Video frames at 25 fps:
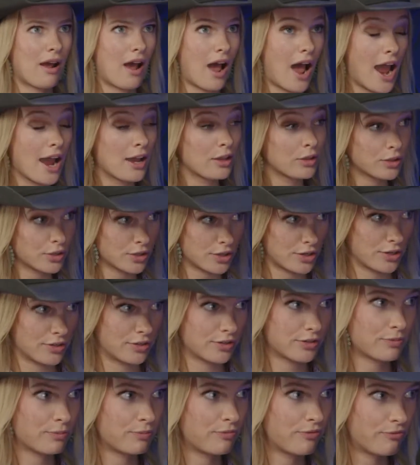I
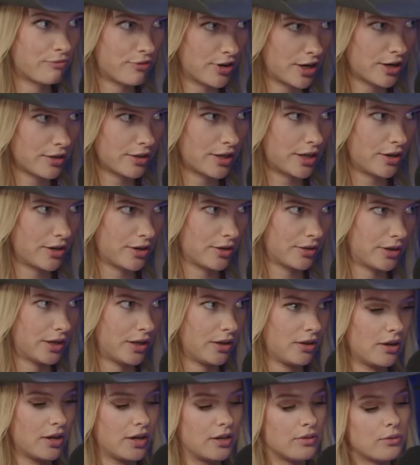learned fairly early
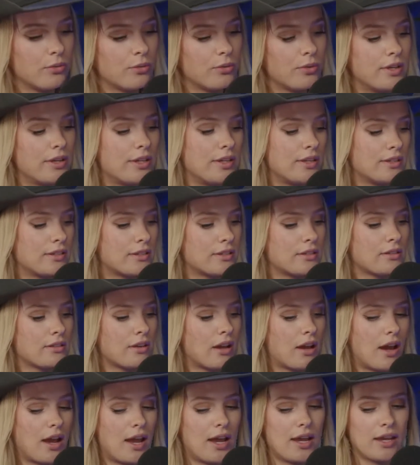on was
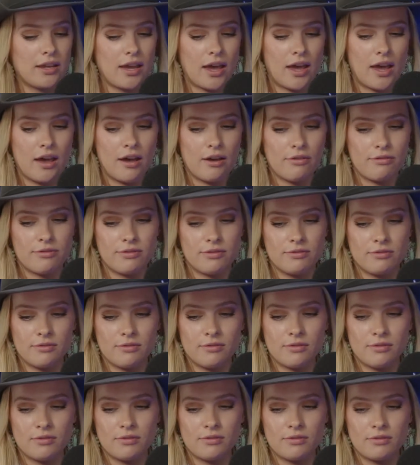I
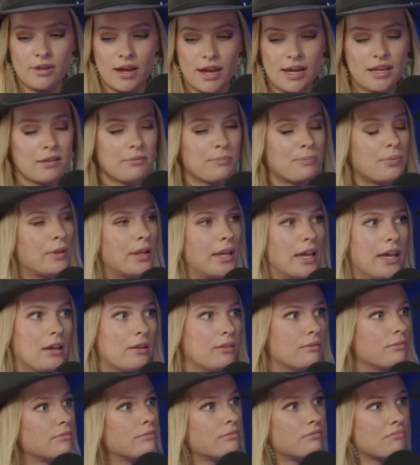can
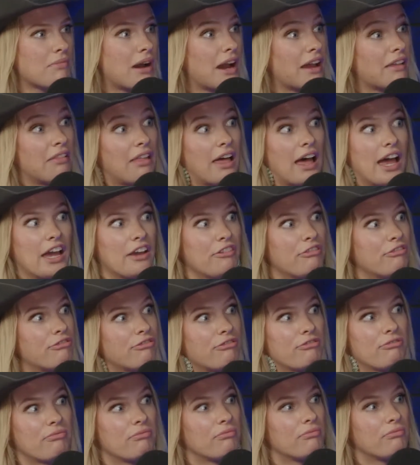plan my
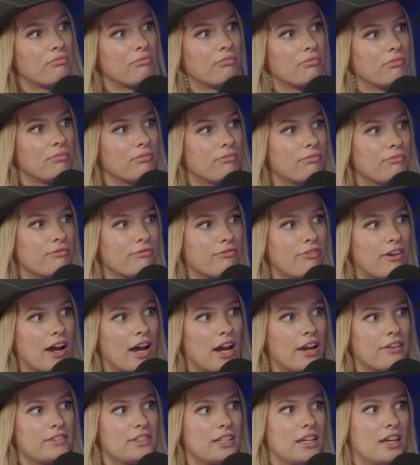life 5,